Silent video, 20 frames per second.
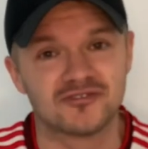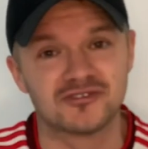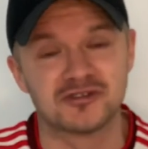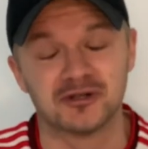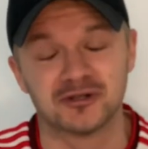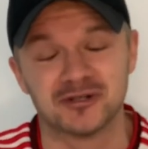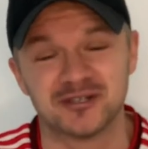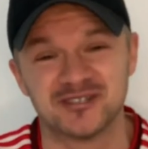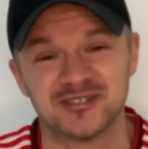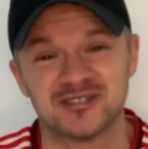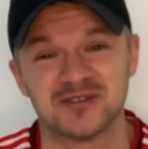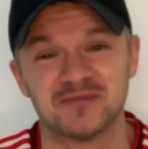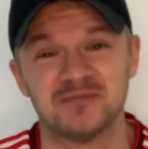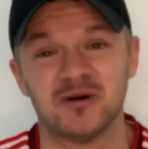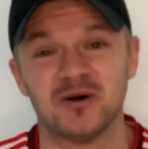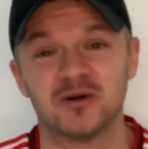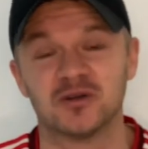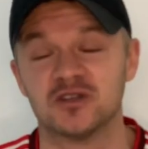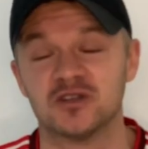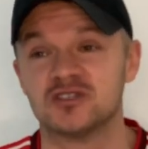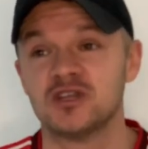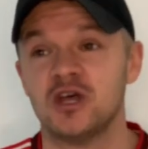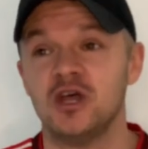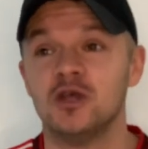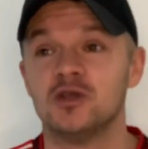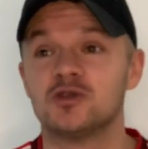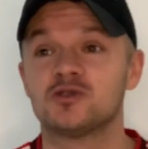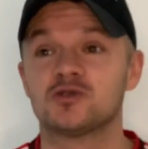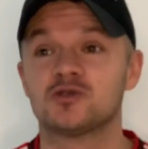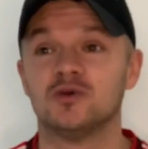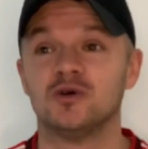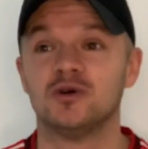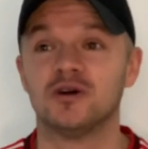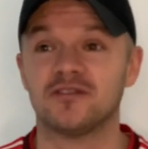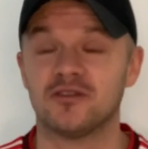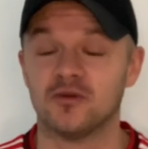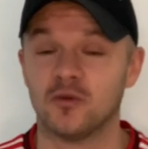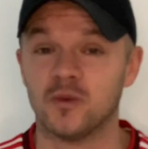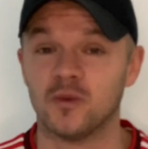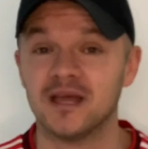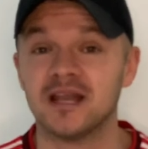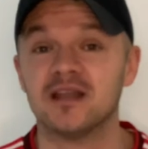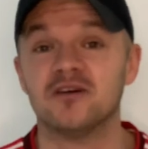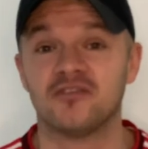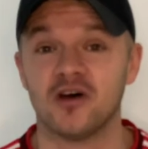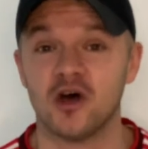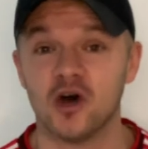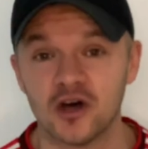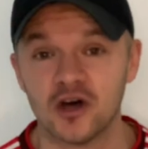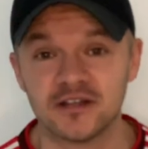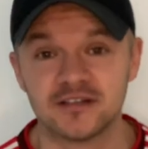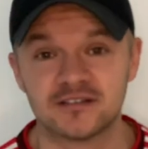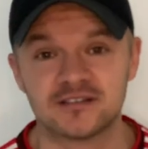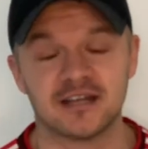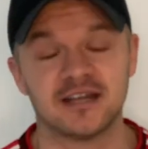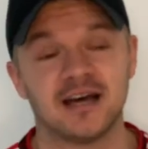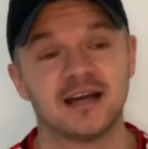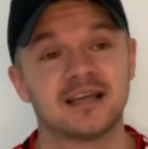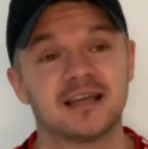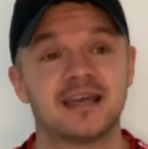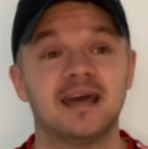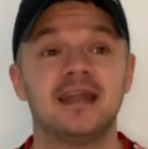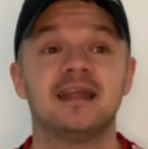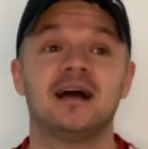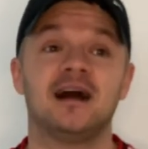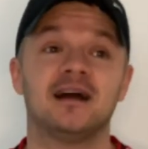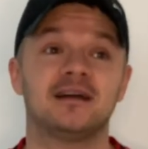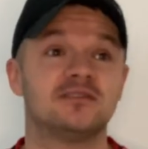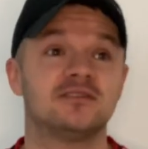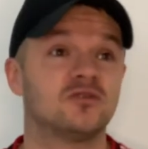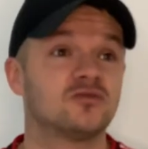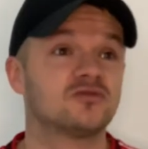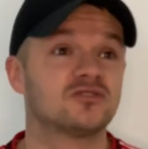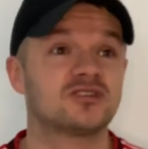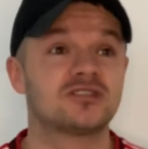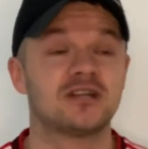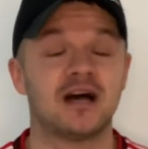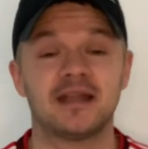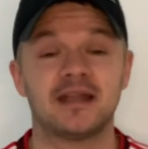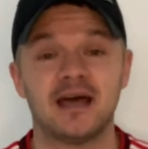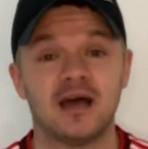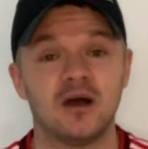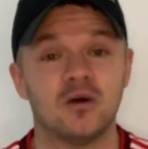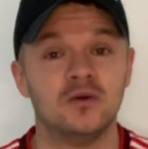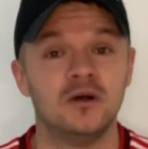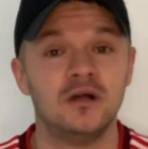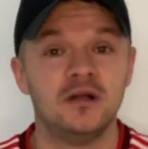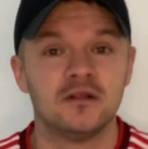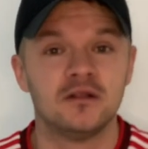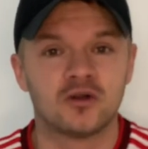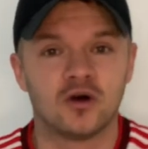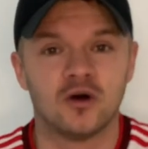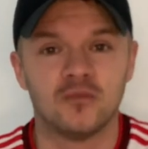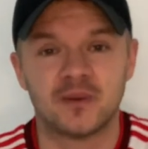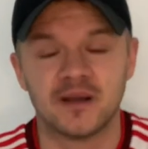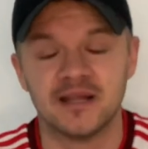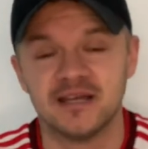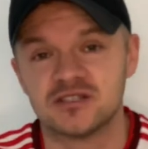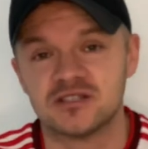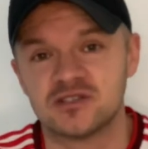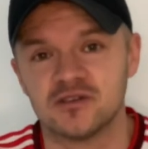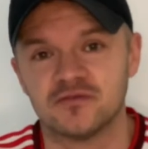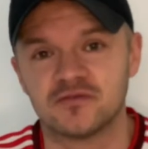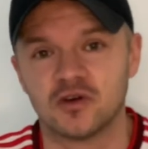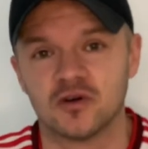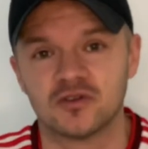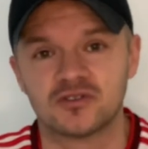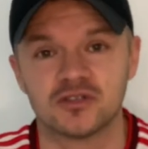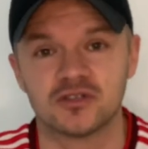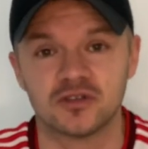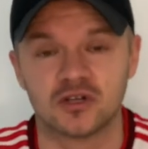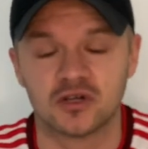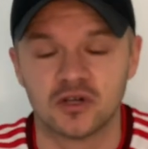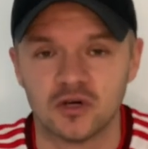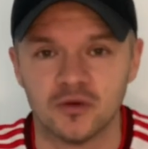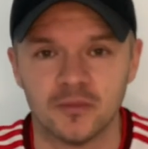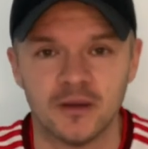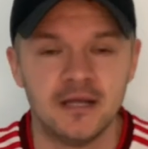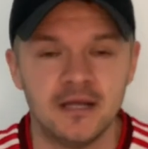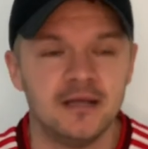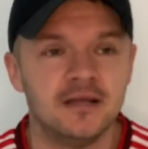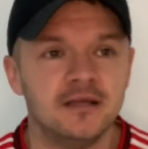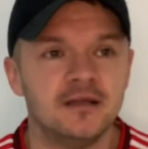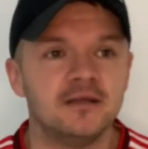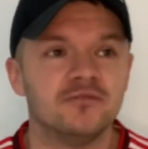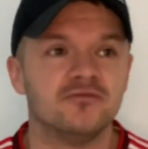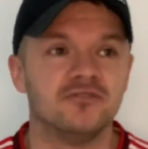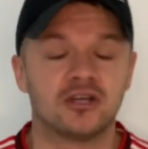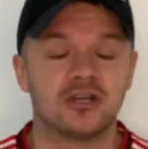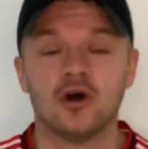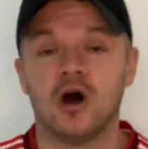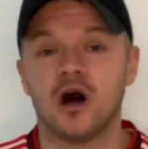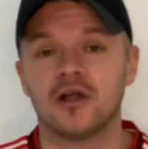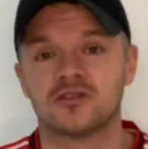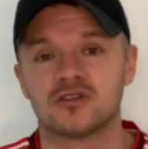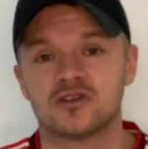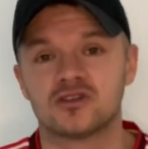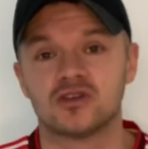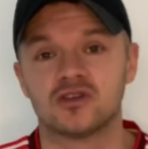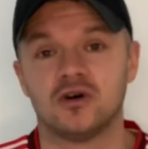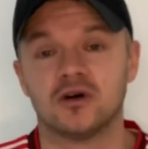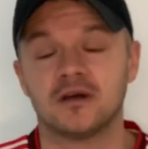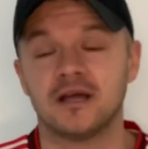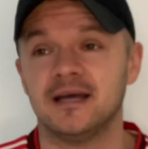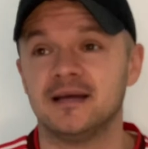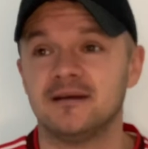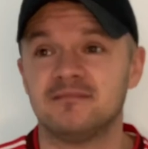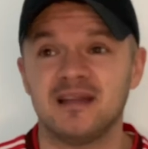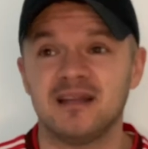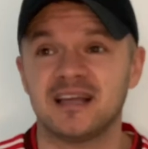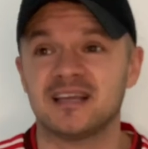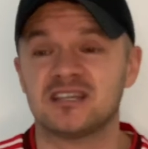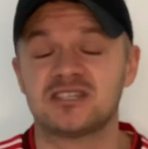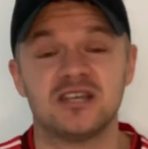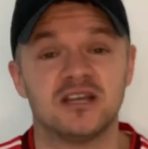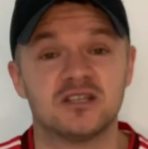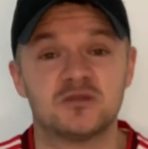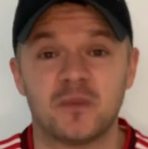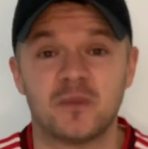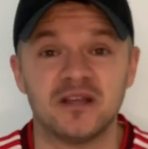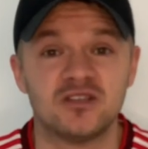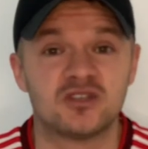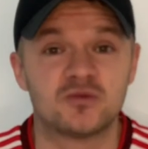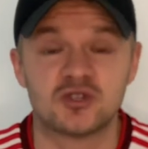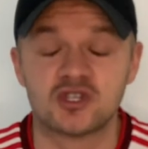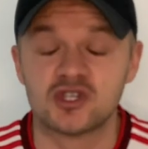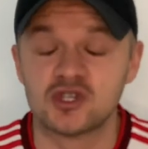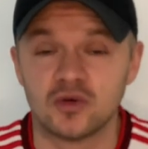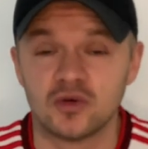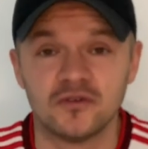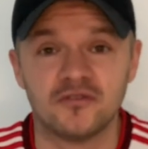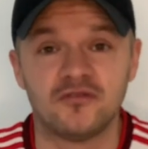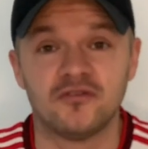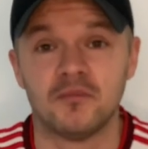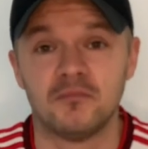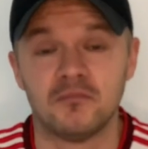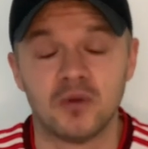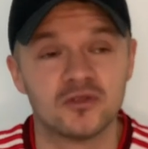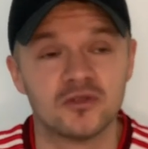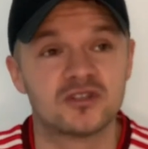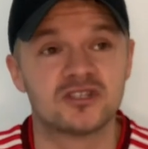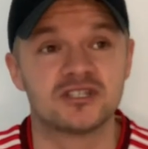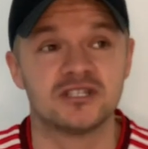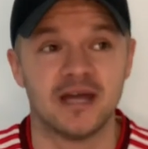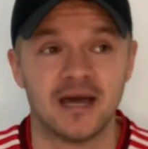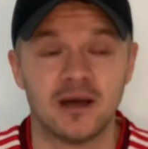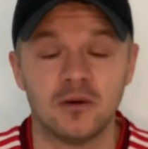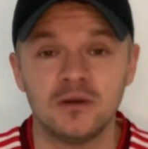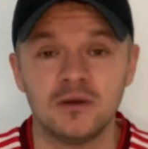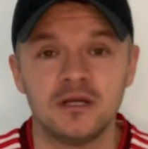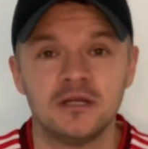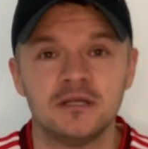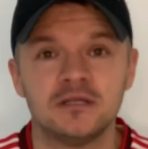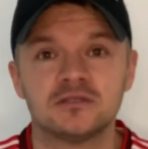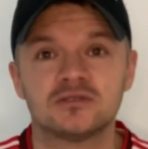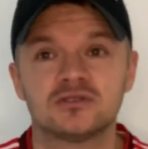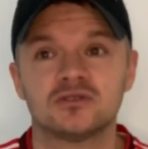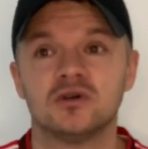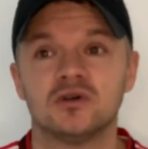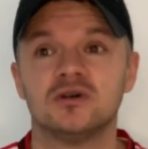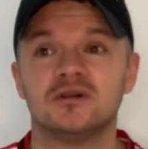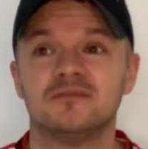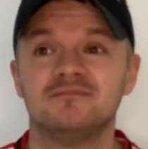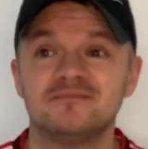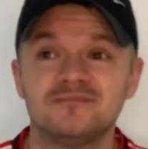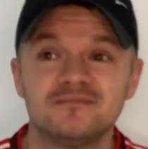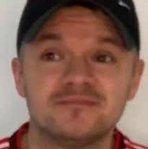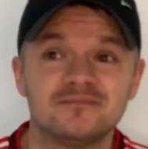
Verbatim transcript: Sunderland supporters, so they will have heard it, and I can get, and understand how complaints have got to the club regarding the song. Um, like I say, it's been sung for months now, so